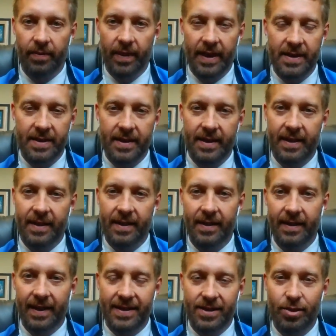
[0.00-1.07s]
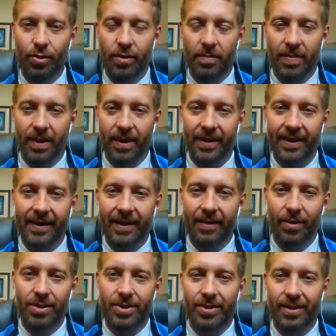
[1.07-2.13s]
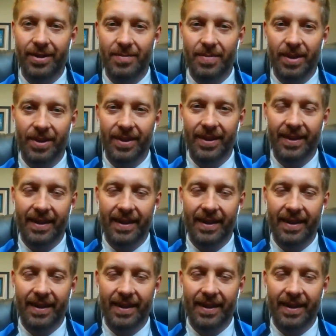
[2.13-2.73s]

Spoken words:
That's to the building. And then once you're in the building,